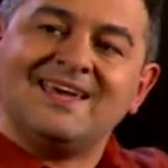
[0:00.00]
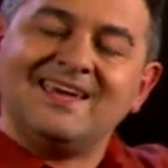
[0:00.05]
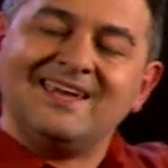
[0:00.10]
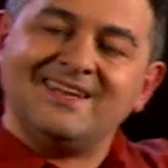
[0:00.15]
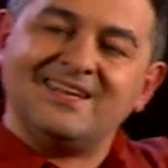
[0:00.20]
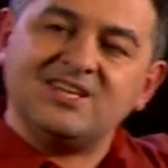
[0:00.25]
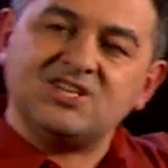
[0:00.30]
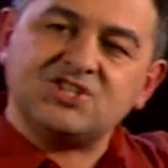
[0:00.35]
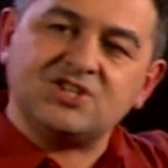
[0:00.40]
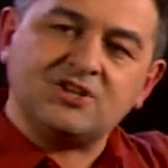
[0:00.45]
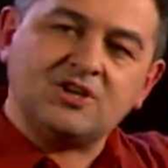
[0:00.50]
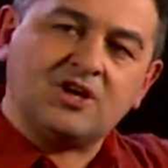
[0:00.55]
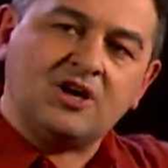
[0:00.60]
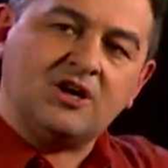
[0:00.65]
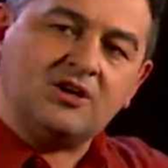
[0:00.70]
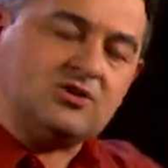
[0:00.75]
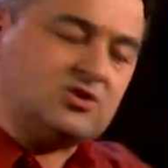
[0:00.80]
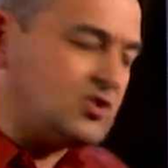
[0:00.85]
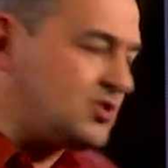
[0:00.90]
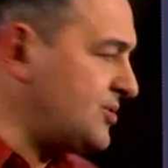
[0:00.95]
in Asian
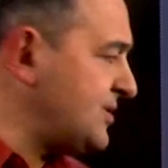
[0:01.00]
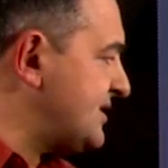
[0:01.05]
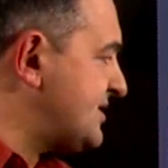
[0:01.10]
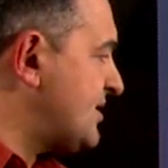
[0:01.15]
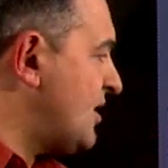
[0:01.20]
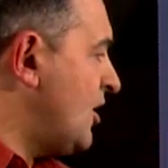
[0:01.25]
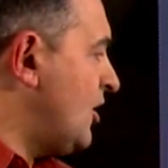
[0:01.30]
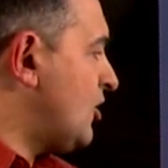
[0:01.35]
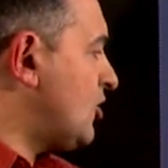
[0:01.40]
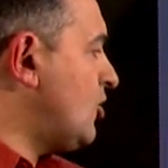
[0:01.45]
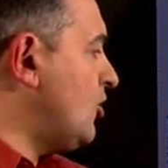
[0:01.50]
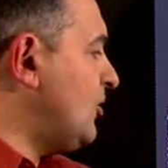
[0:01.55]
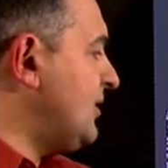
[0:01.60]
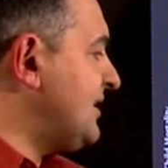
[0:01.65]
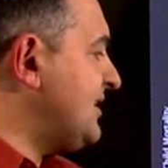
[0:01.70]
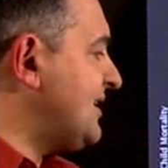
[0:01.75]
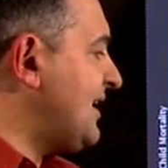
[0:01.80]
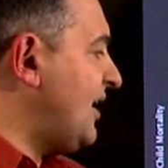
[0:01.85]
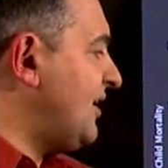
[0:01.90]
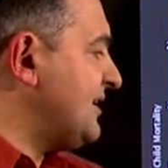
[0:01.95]
countries
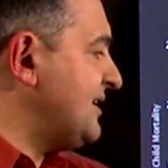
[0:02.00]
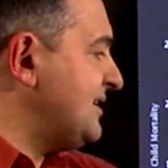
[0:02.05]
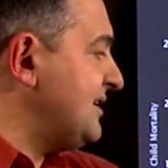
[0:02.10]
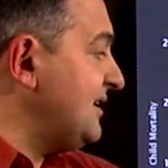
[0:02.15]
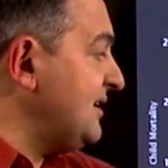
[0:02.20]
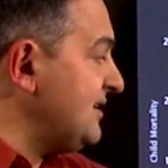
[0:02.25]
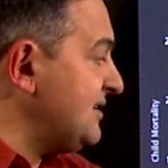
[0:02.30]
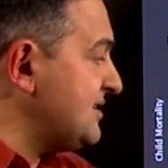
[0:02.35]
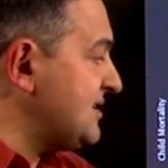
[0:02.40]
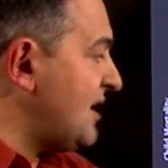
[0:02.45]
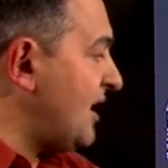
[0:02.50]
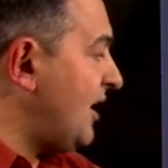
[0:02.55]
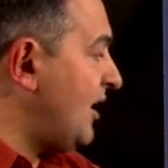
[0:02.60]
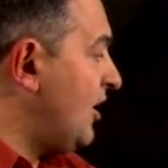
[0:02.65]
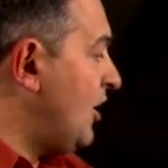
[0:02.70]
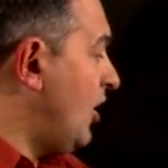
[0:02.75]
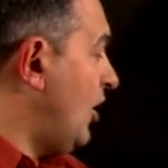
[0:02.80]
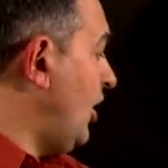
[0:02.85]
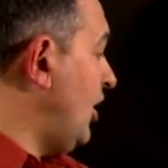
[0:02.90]
going down in India